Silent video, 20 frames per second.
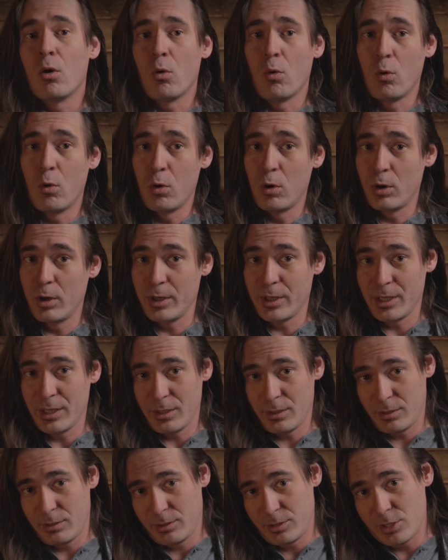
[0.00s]
or
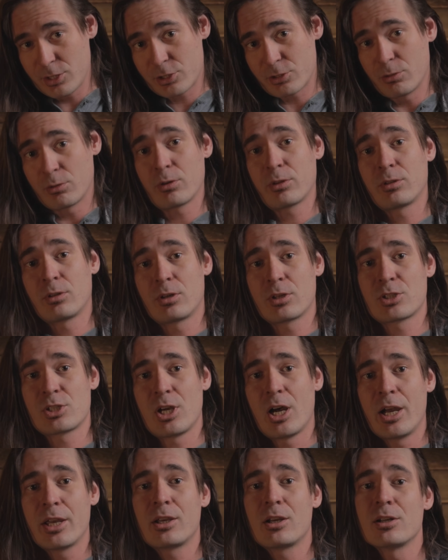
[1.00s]
Eastern
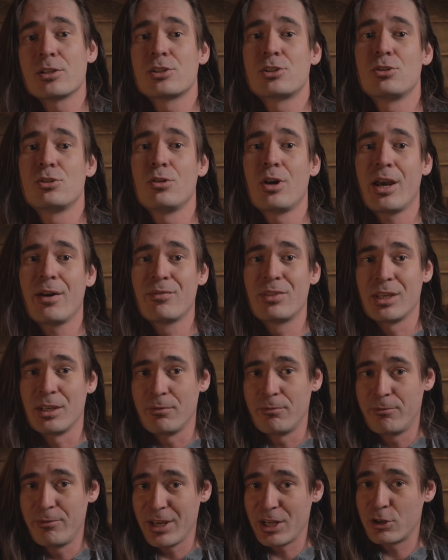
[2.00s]
Orthodox icons you have the
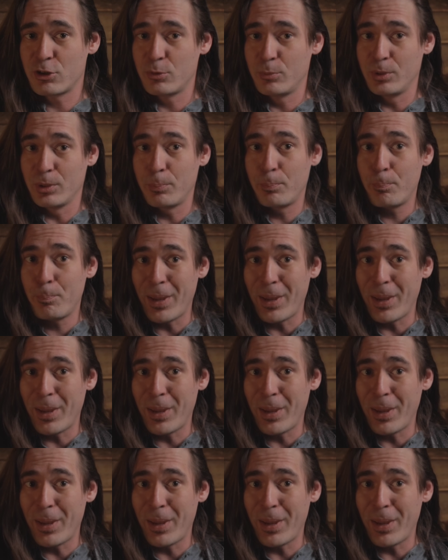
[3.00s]
venerable